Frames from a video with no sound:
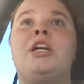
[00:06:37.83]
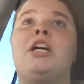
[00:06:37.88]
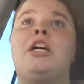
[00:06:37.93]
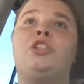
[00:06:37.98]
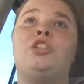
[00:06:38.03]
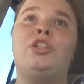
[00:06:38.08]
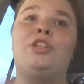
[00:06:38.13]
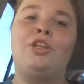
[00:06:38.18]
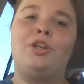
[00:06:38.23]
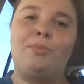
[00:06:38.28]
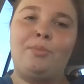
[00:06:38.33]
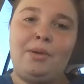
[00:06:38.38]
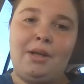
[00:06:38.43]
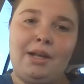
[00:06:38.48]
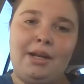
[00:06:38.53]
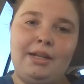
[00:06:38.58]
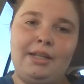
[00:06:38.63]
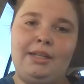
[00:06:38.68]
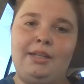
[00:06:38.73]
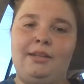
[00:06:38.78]
touching your
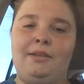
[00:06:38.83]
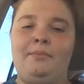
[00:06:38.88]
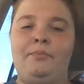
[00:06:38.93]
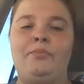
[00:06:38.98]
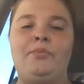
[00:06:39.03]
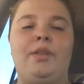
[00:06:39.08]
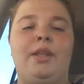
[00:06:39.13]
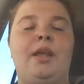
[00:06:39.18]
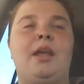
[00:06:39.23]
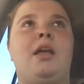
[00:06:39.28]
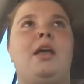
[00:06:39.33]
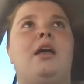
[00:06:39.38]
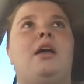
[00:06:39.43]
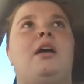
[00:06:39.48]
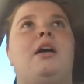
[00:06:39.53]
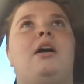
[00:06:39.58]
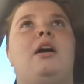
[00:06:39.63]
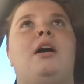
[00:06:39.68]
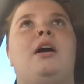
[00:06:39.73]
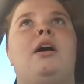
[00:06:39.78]
body.
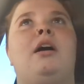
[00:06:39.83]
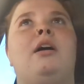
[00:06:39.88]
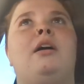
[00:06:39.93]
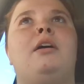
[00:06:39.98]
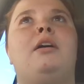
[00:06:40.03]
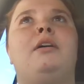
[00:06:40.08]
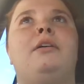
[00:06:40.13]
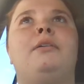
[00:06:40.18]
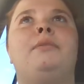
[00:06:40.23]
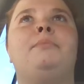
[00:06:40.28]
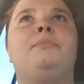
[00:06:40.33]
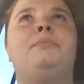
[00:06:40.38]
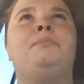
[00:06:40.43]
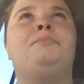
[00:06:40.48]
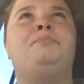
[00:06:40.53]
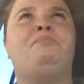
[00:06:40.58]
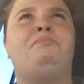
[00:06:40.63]
Um,